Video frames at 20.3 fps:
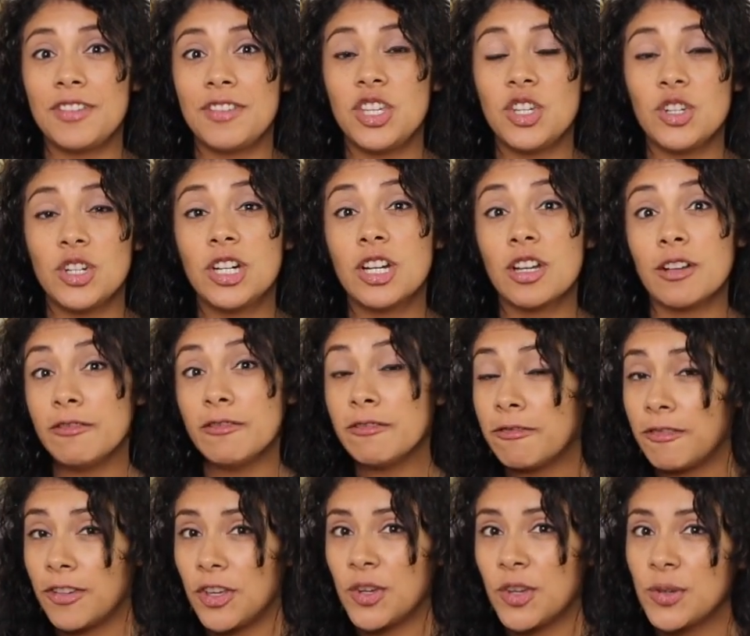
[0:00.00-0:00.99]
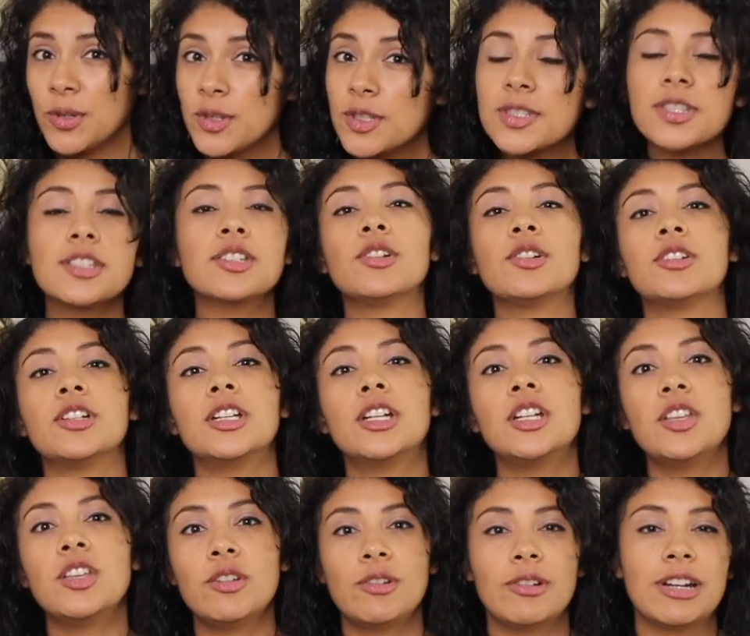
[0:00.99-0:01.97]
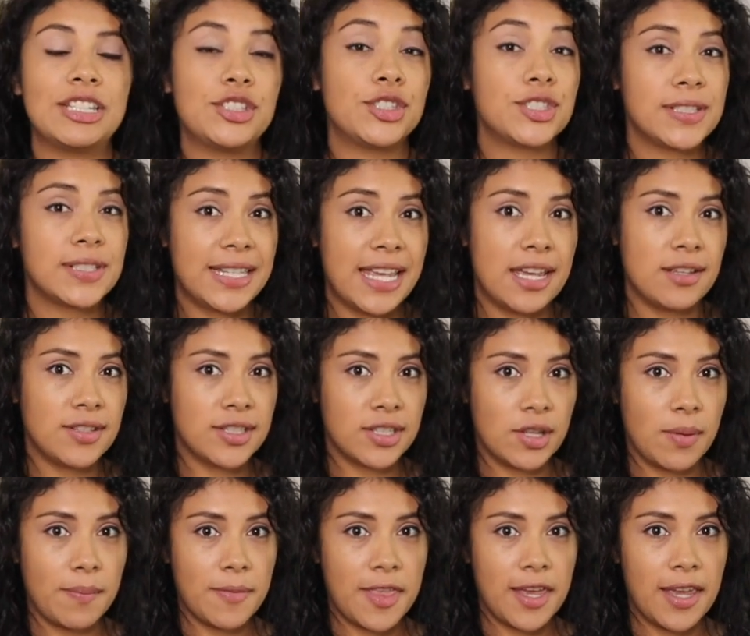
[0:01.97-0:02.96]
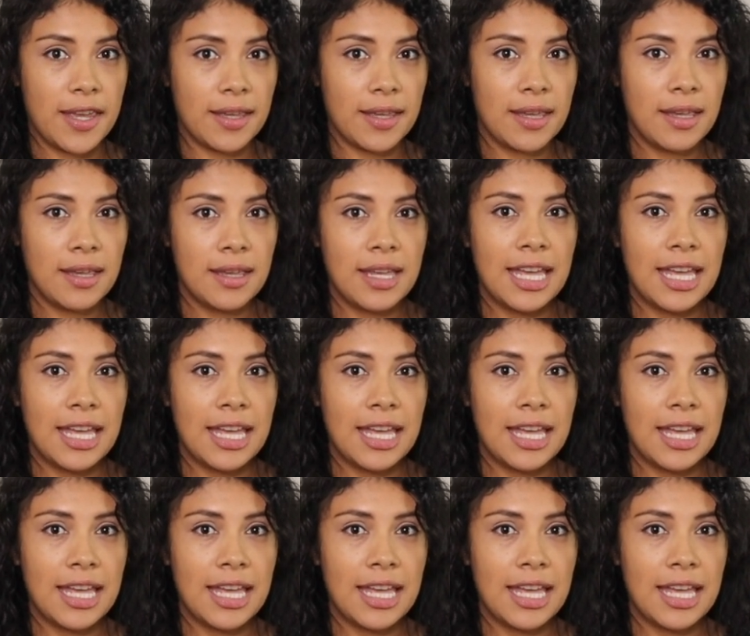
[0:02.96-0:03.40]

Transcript: you're confused or you don't understand something.